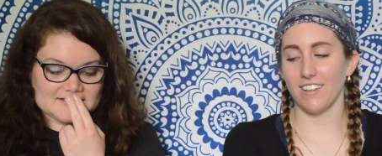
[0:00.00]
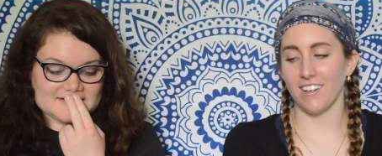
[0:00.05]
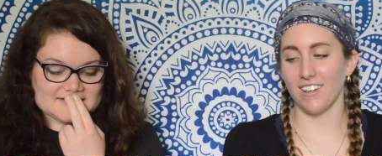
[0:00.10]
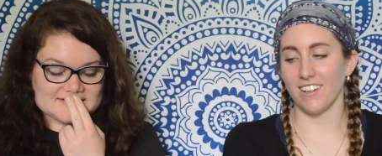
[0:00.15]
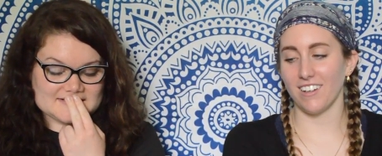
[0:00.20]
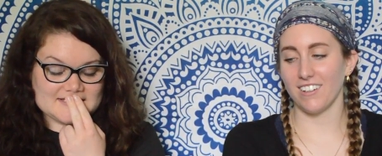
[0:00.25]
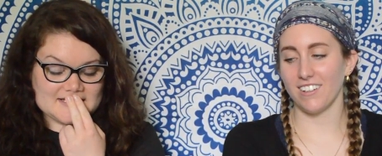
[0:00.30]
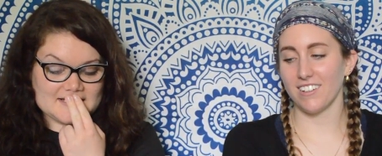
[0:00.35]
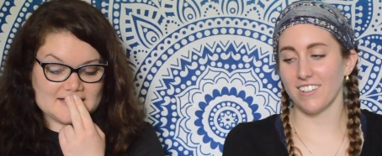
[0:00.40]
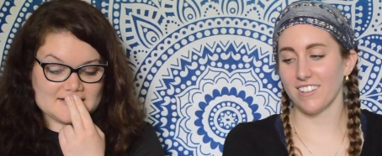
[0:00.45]

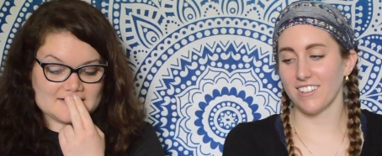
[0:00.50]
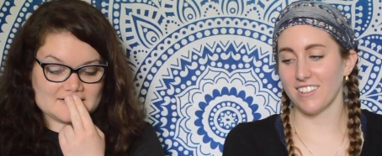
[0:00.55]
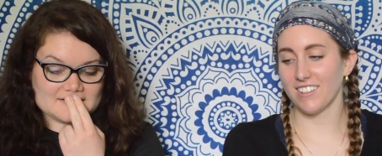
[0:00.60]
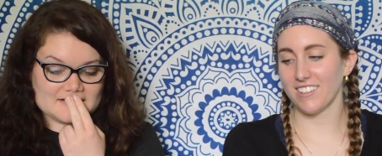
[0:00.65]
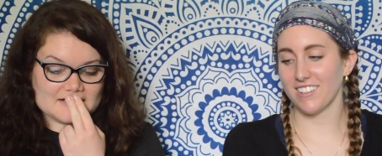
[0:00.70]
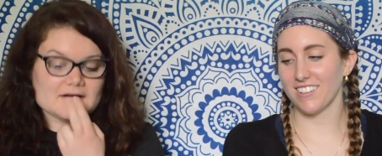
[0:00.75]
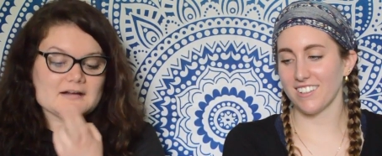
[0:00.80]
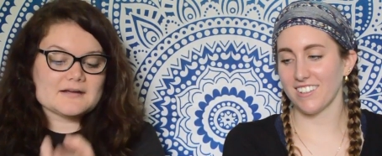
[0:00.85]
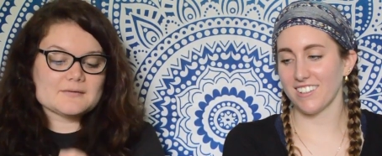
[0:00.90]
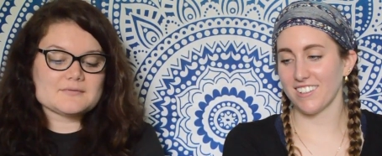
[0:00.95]
Speaker 1: See,
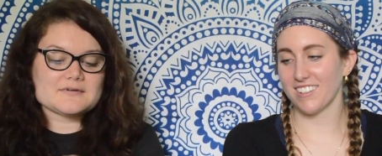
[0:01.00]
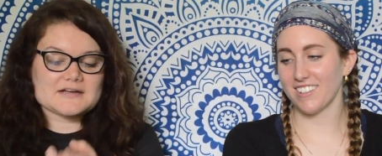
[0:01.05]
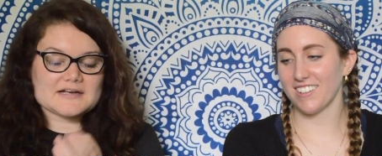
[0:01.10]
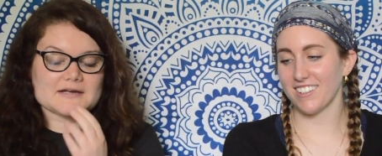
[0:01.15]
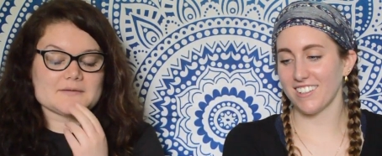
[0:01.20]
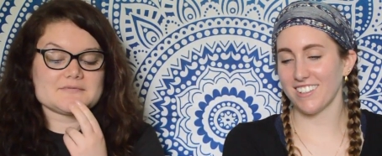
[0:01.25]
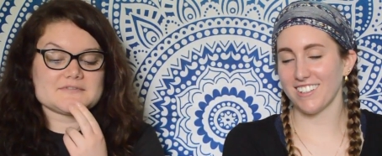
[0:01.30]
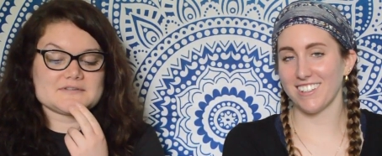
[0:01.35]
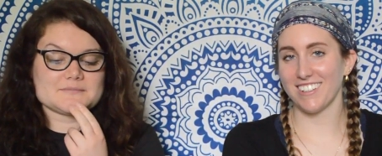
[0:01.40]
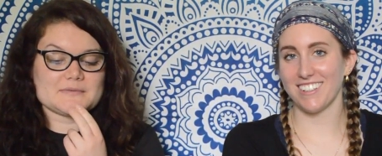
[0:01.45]
I,
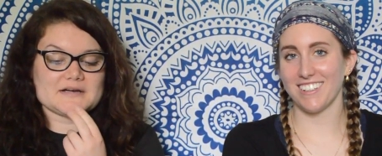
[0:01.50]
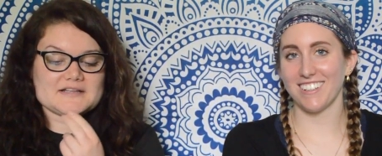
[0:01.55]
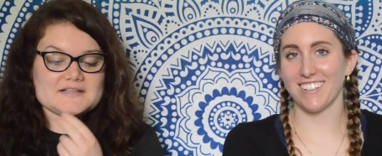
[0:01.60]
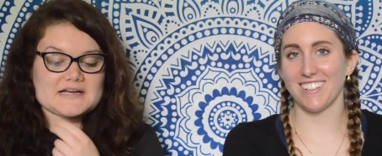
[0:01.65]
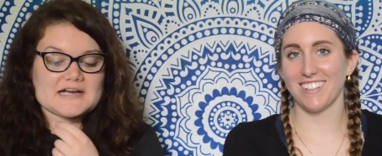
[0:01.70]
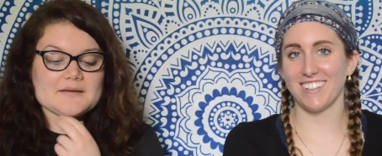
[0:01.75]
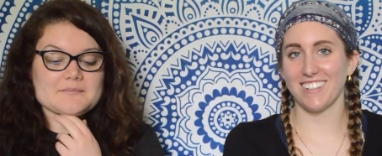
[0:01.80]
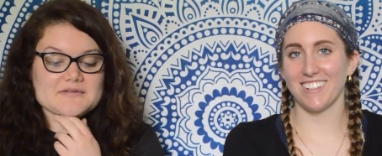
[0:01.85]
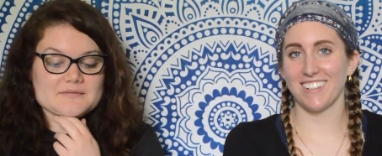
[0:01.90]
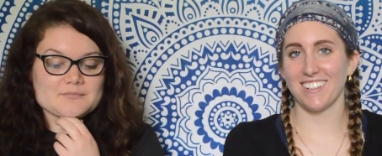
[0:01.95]
my,
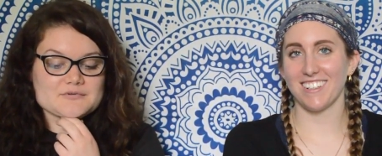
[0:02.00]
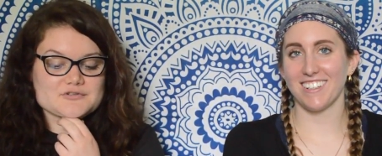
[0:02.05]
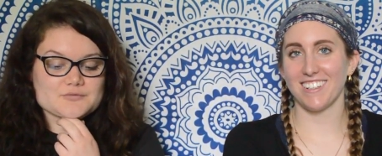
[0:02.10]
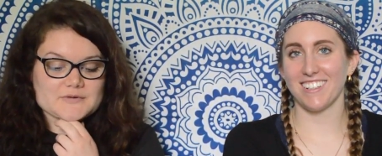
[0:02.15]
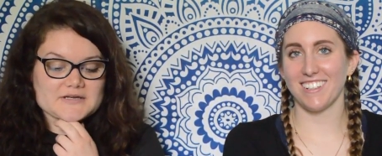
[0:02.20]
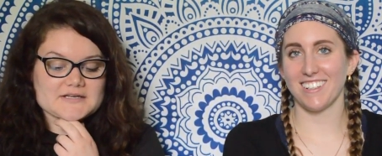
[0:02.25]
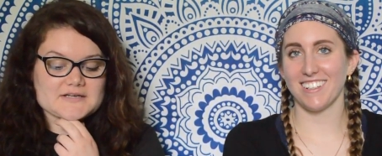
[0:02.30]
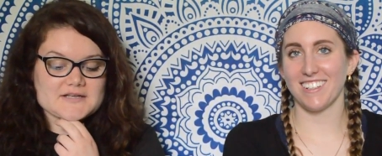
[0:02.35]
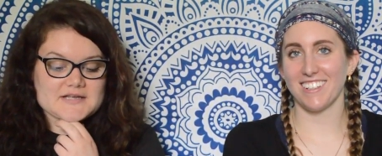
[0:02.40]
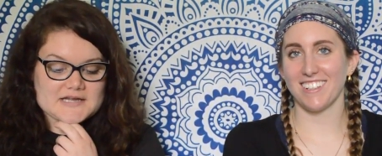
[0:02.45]
I'm in
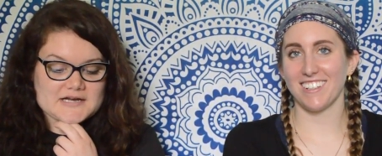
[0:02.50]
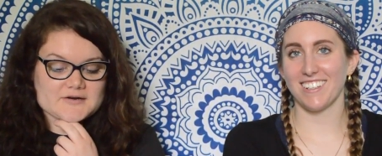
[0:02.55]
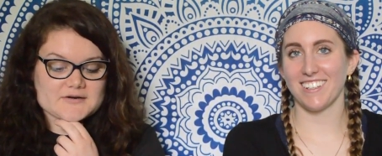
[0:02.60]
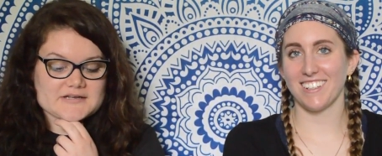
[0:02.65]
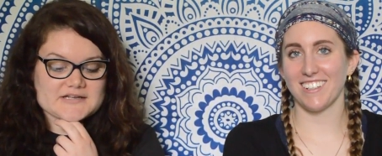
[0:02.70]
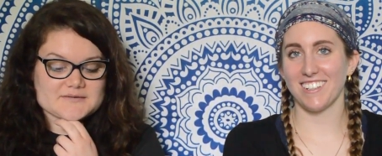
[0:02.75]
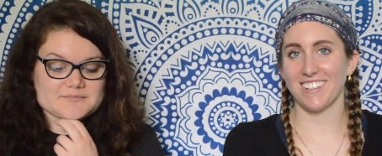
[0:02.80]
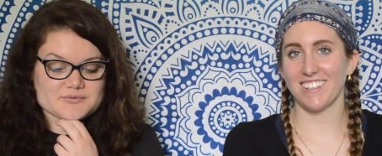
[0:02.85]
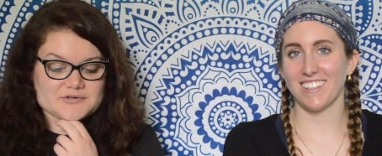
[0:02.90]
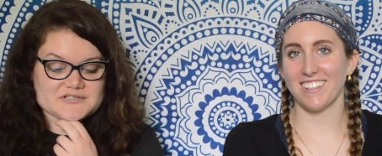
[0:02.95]
between
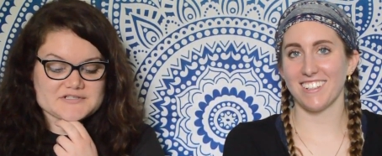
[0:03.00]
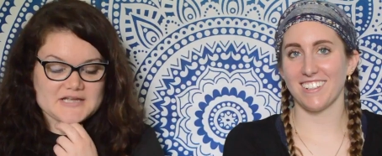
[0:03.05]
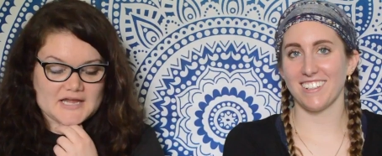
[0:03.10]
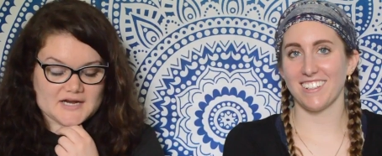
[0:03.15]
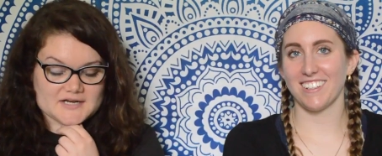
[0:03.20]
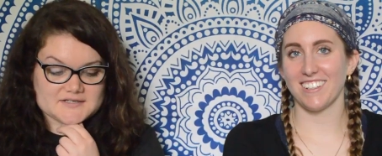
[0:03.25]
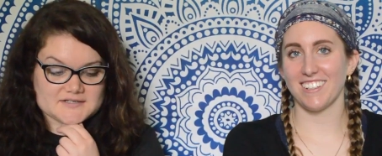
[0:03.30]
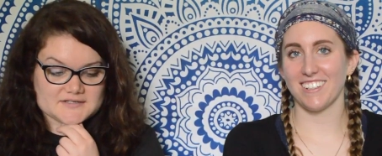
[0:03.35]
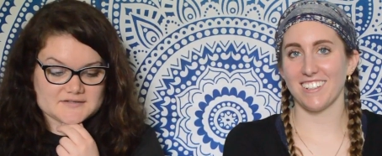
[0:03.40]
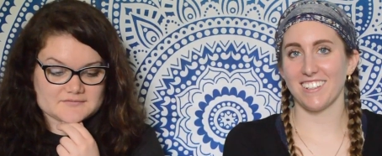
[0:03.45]
caring and
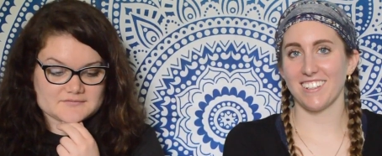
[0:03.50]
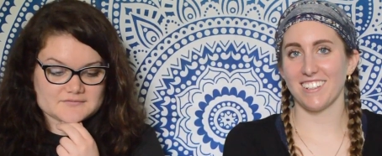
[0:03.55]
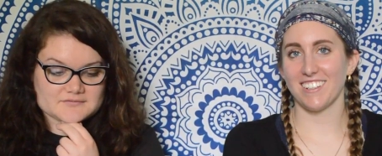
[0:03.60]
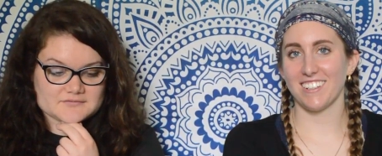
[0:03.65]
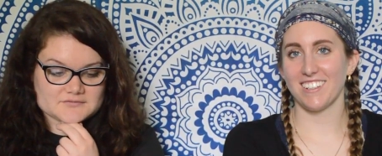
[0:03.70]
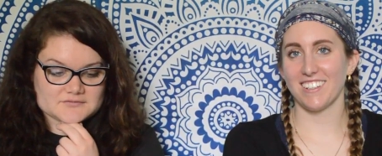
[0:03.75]
protective.